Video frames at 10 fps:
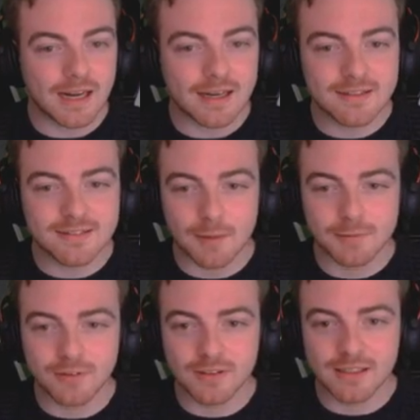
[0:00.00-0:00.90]
That is
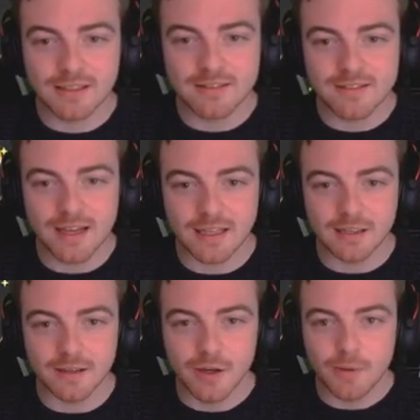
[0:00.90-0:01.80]
absolutely
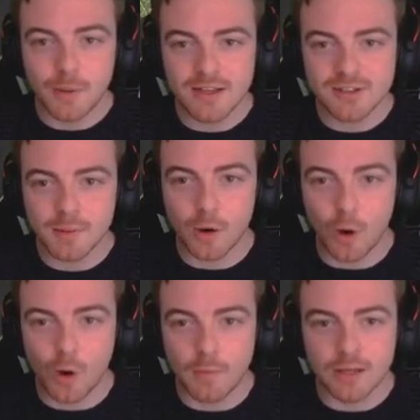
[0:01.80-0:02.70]
insane. Why is my...
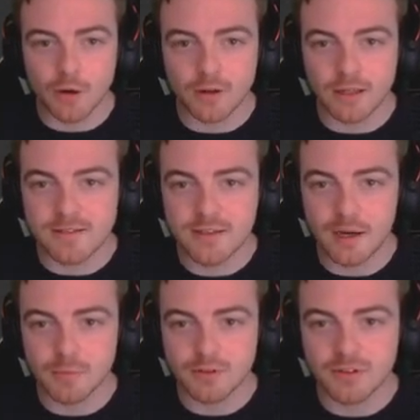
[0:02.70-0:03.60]
Oh my god, let's
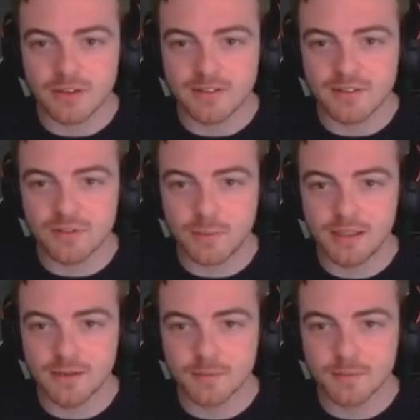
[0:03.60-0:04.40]
see how much this gives me.